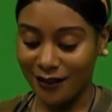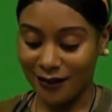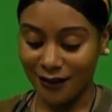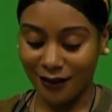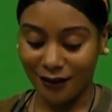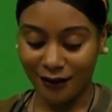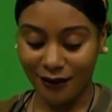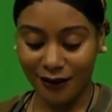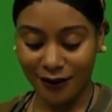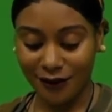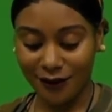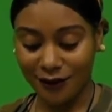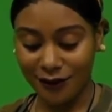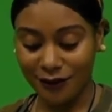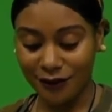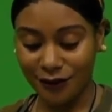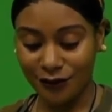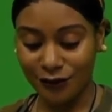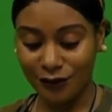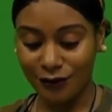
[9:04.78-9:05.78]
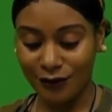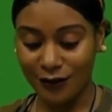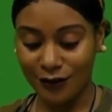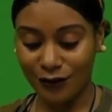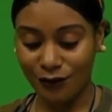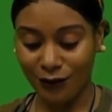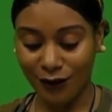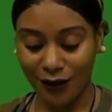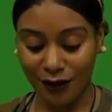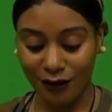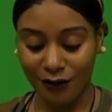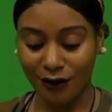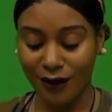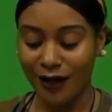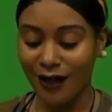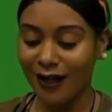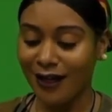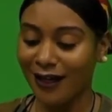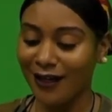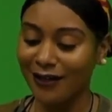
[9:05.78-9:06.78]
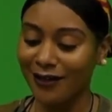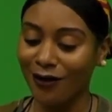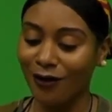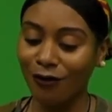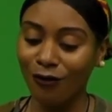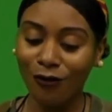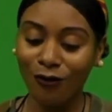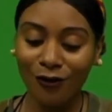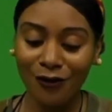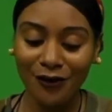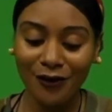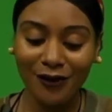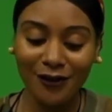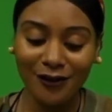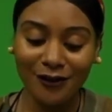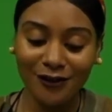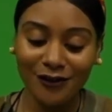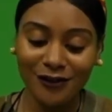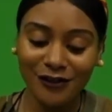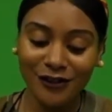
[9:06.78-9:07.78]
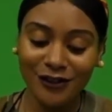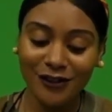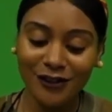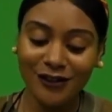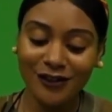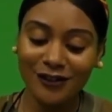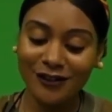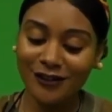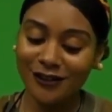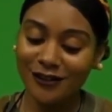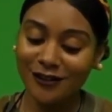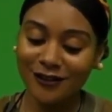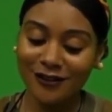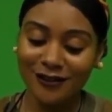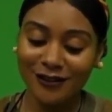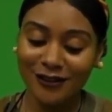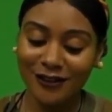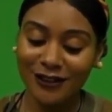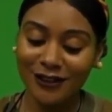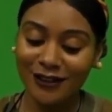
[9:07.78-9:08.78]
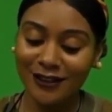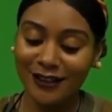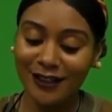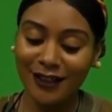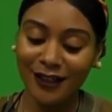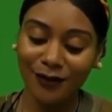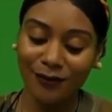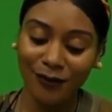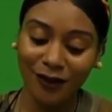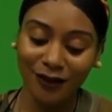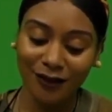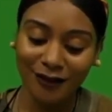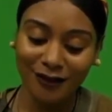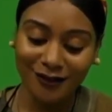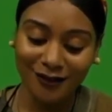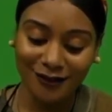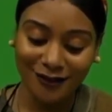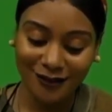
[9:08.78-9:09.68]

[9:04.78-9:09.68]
on here too as well. In no order, just just sticking them on.